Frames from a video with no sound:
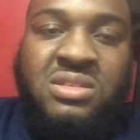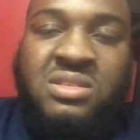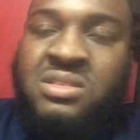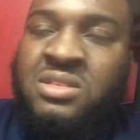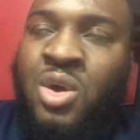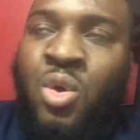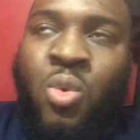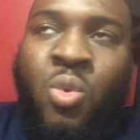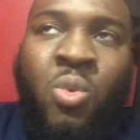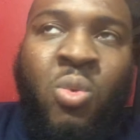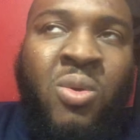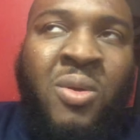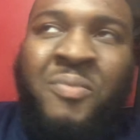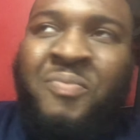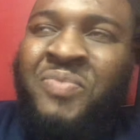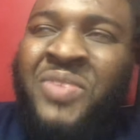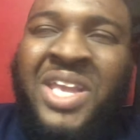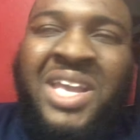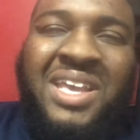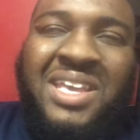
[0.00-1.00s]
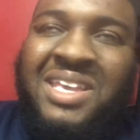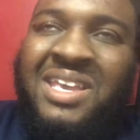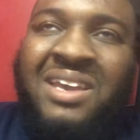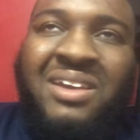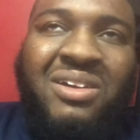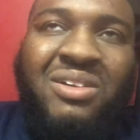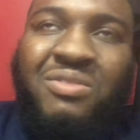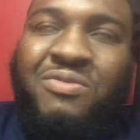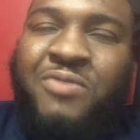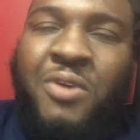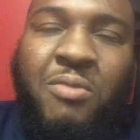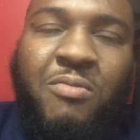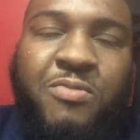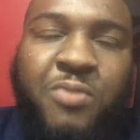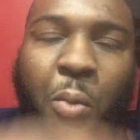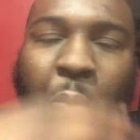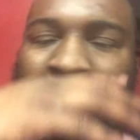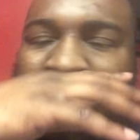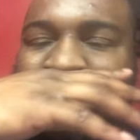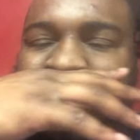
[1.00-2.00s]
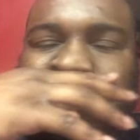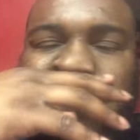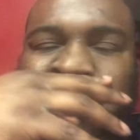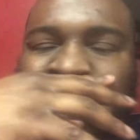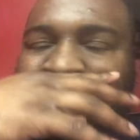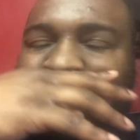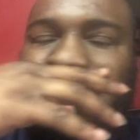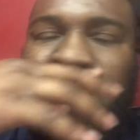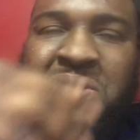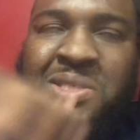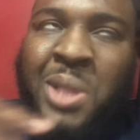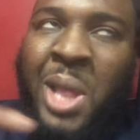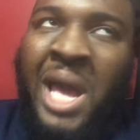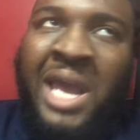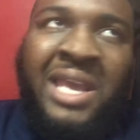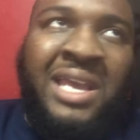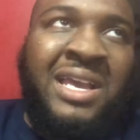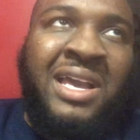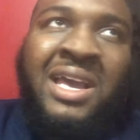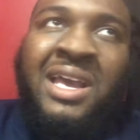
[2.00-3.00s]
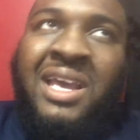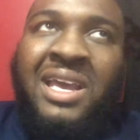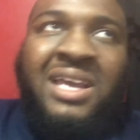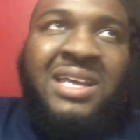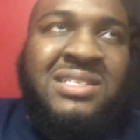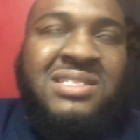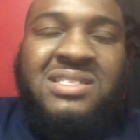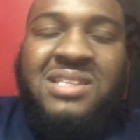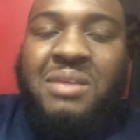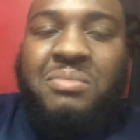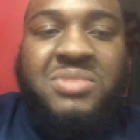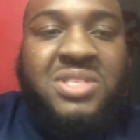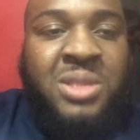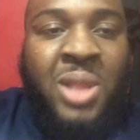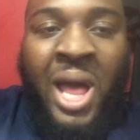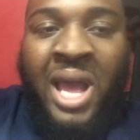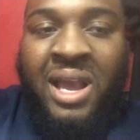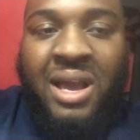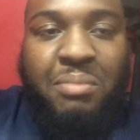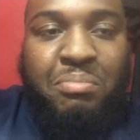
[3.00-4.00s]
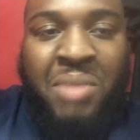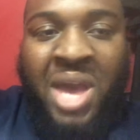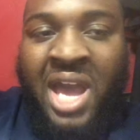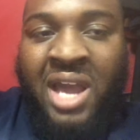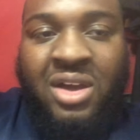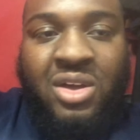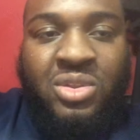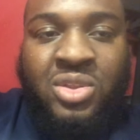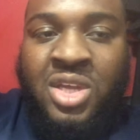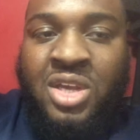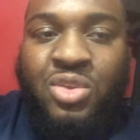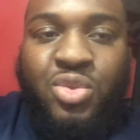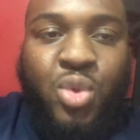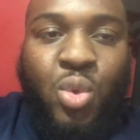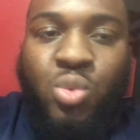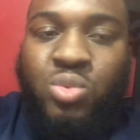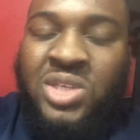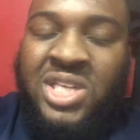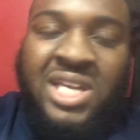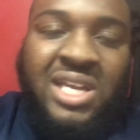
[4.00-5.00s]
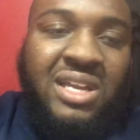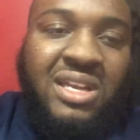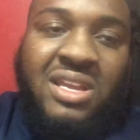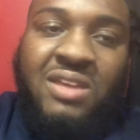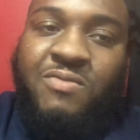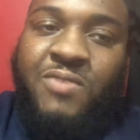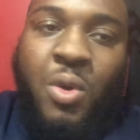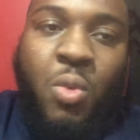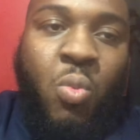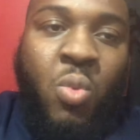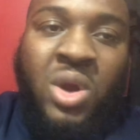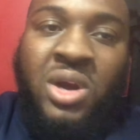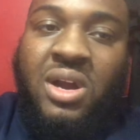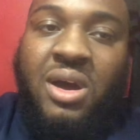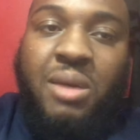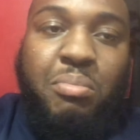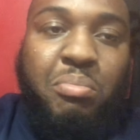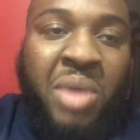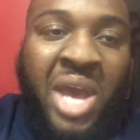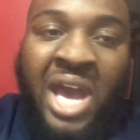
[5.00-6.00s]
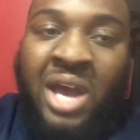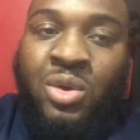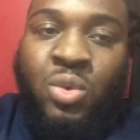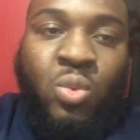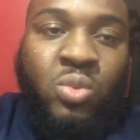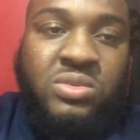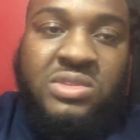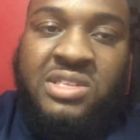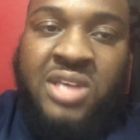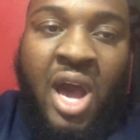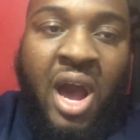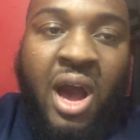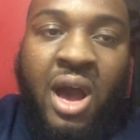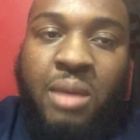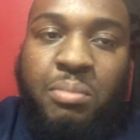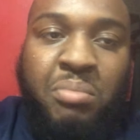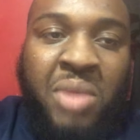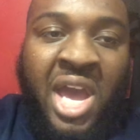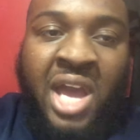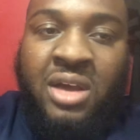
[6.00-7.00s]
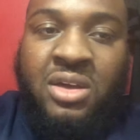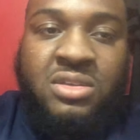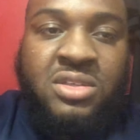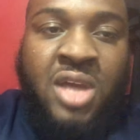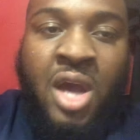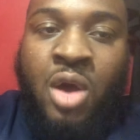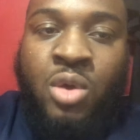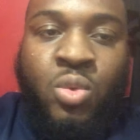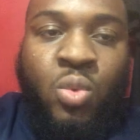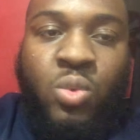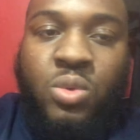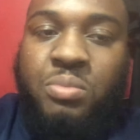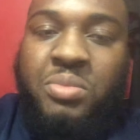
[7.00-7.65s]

So yeah, from what it seems like Mac Lethal didn't even want to battle Tom Macdonald